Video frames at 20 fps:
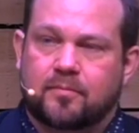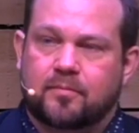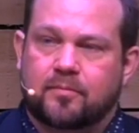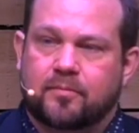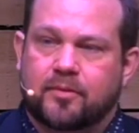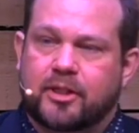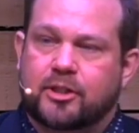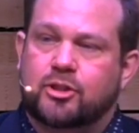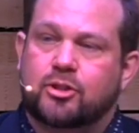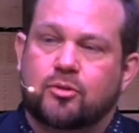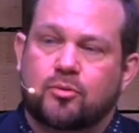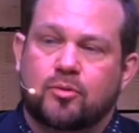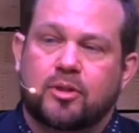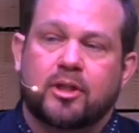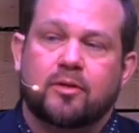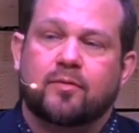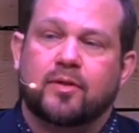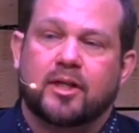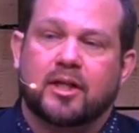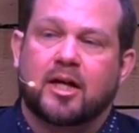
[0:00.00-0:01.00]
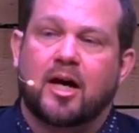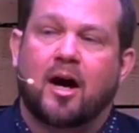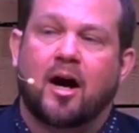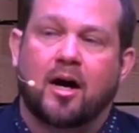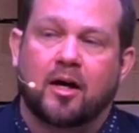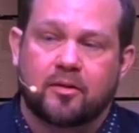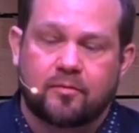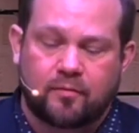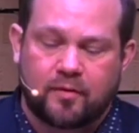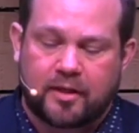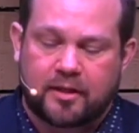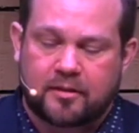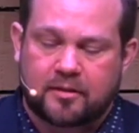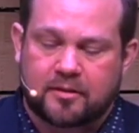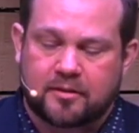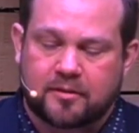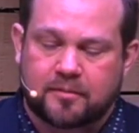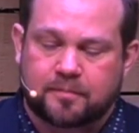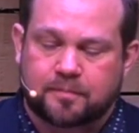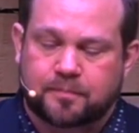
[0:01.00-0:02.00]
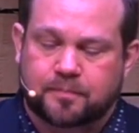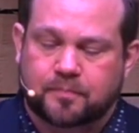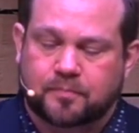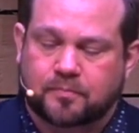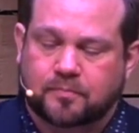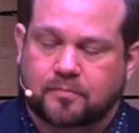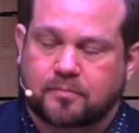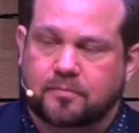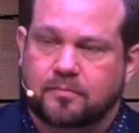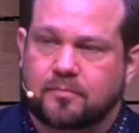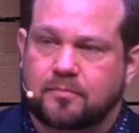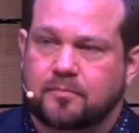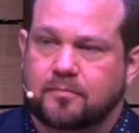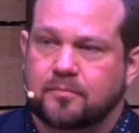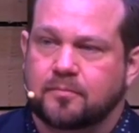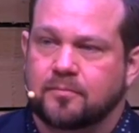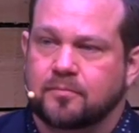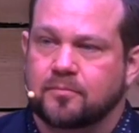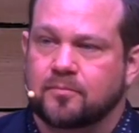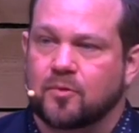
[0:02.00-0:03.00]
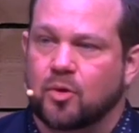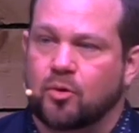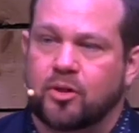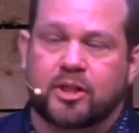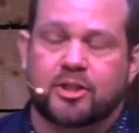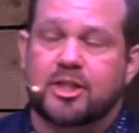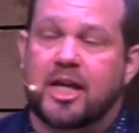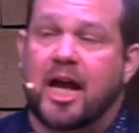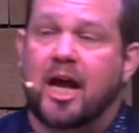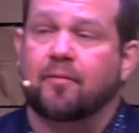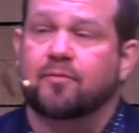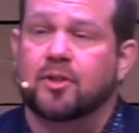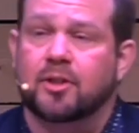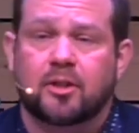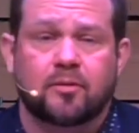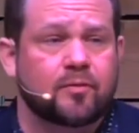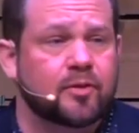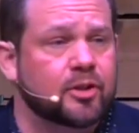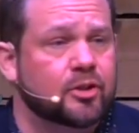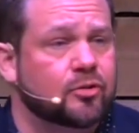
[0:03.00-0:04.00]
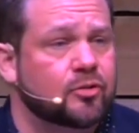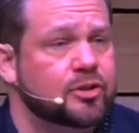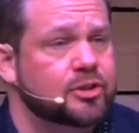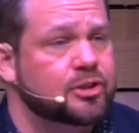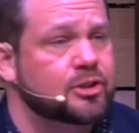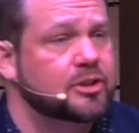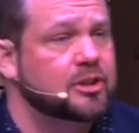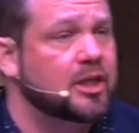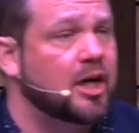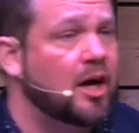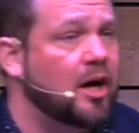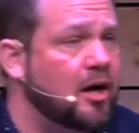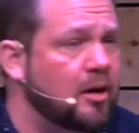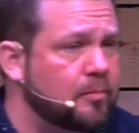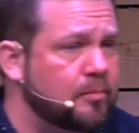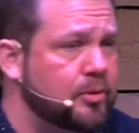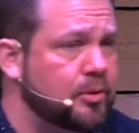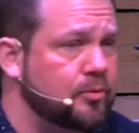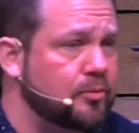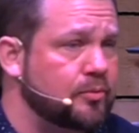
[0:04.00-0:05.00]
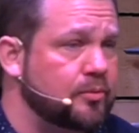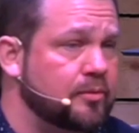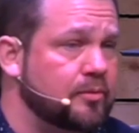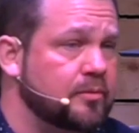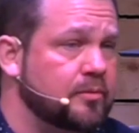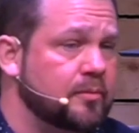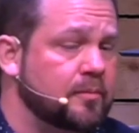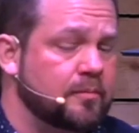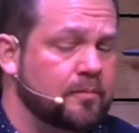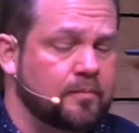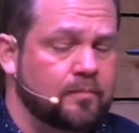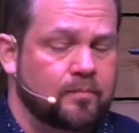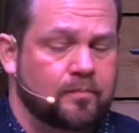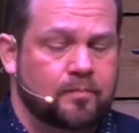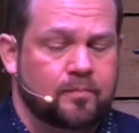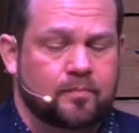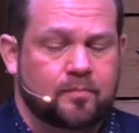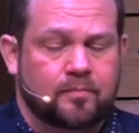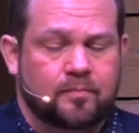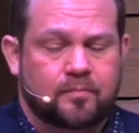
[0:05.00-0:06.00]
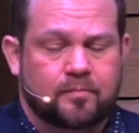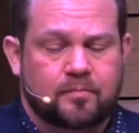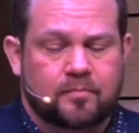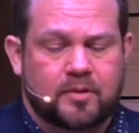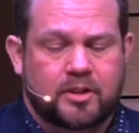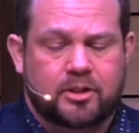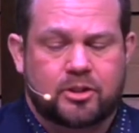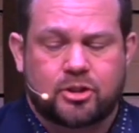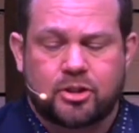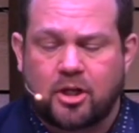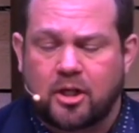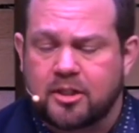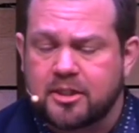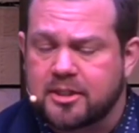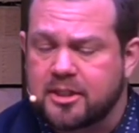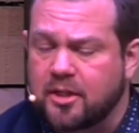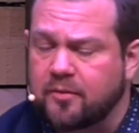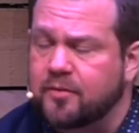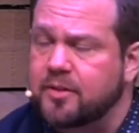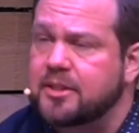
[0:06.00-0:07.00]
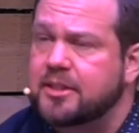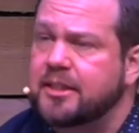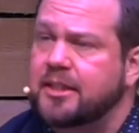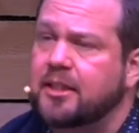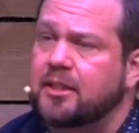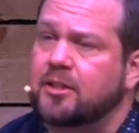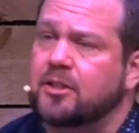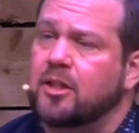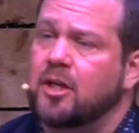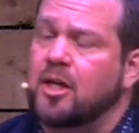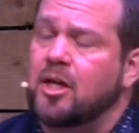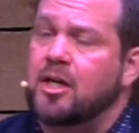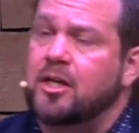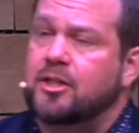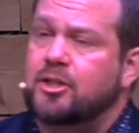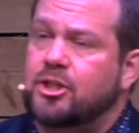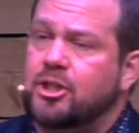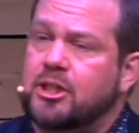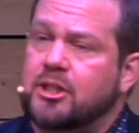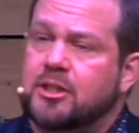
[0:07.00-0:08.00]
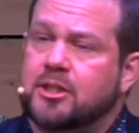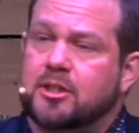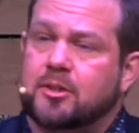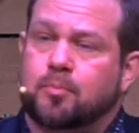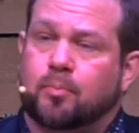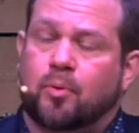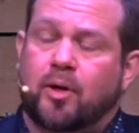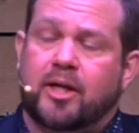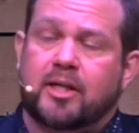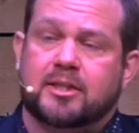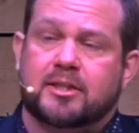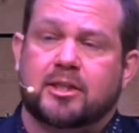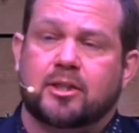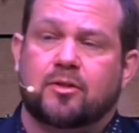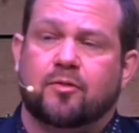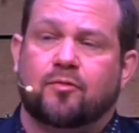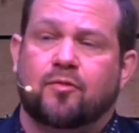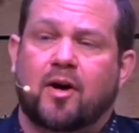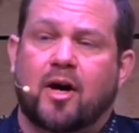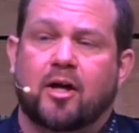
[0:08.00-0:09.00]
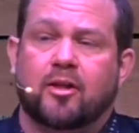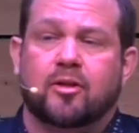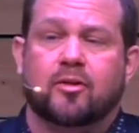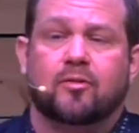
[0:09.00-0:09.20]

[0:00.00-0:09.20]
that you live in a convent, or that you have to live in a Christian commune. In John seventeen, Jesus prays to the Father